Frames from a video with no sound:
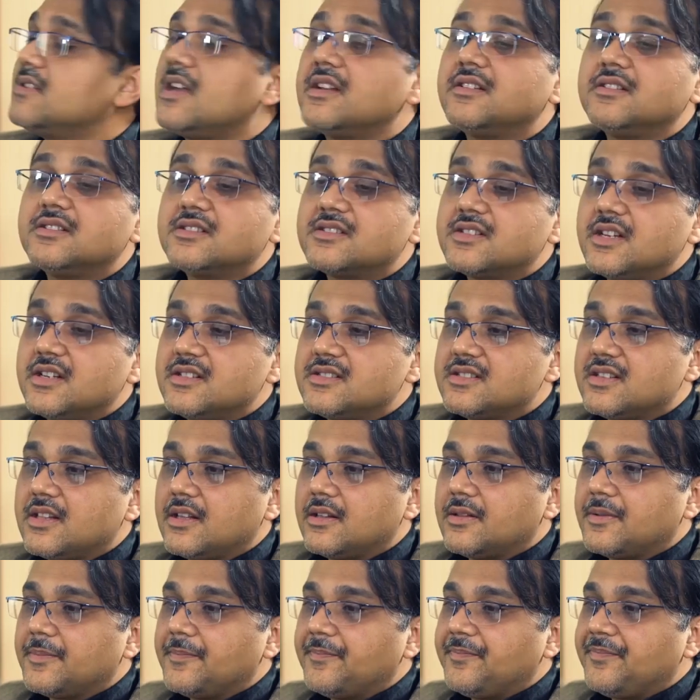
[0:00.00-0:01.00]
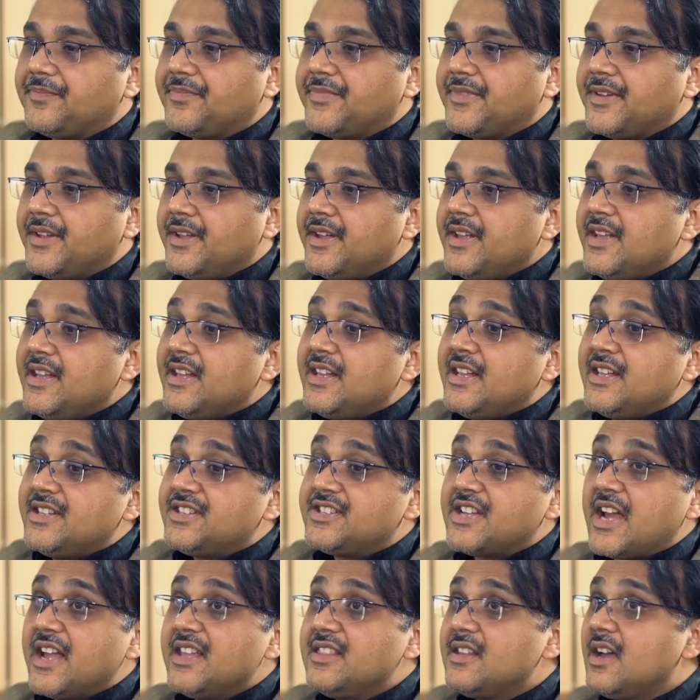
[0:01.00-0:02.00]
United States there.
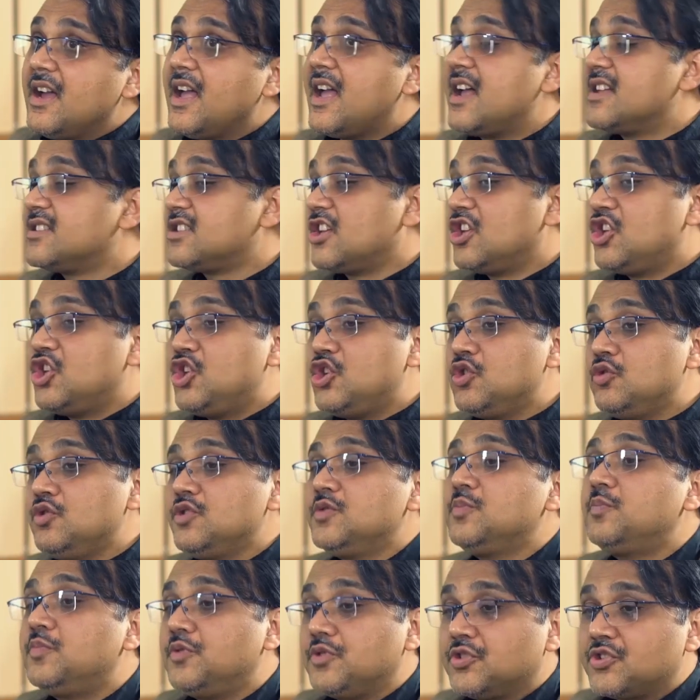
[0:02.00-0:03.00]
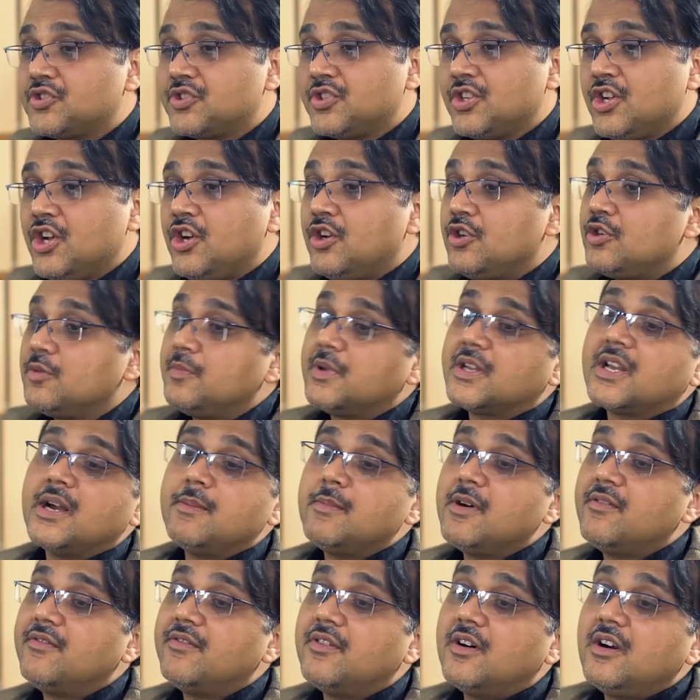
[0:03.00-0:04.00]
China has a huge push to
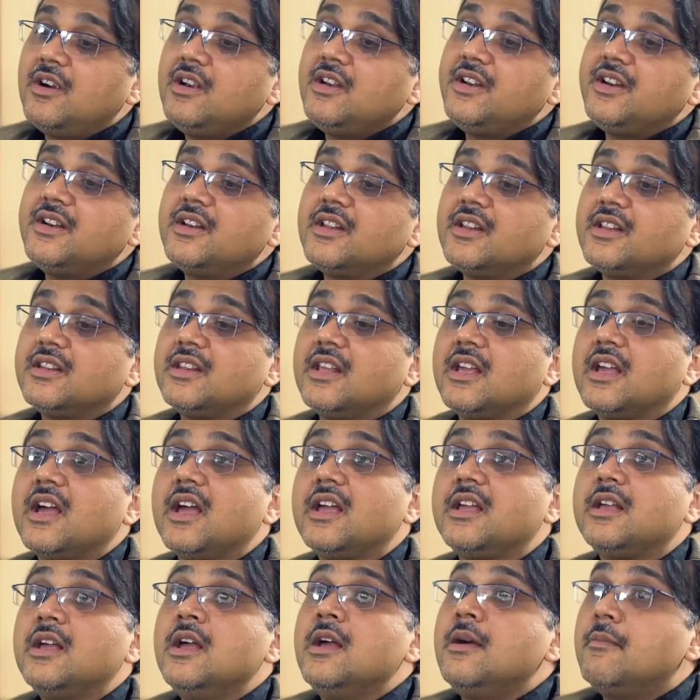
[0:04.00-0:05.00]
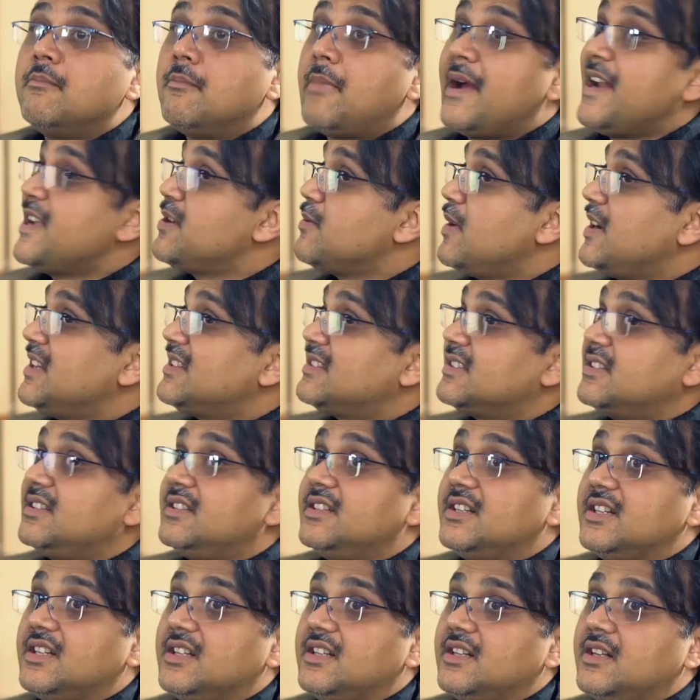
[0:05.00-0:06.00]
become a world leader in AI by
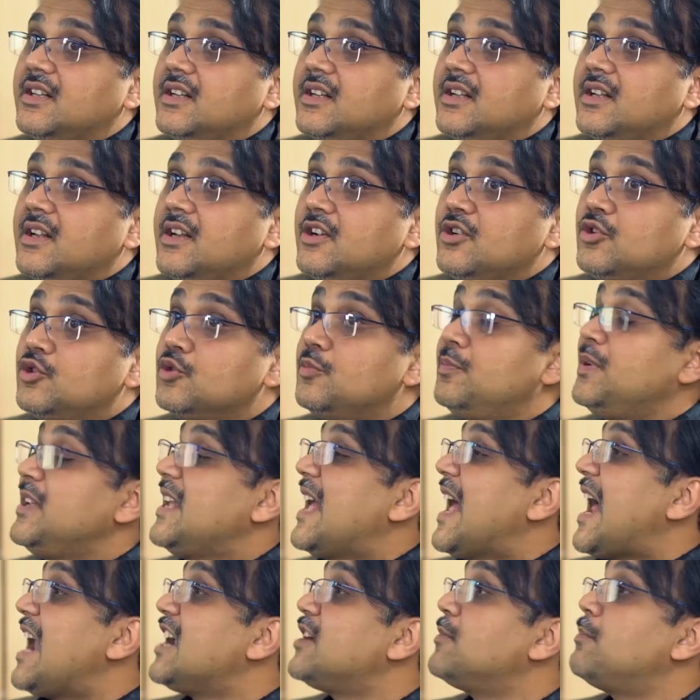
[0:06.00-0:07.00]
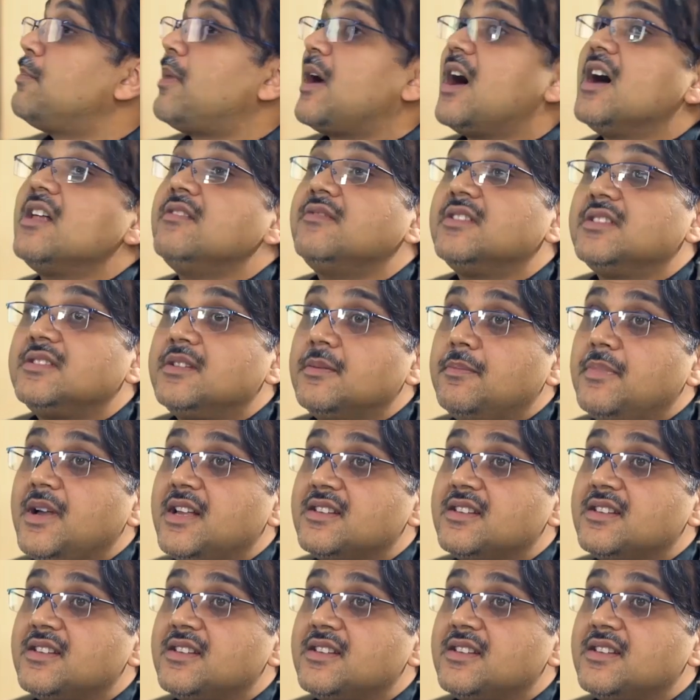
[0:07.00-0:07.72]
2030, to be at par with the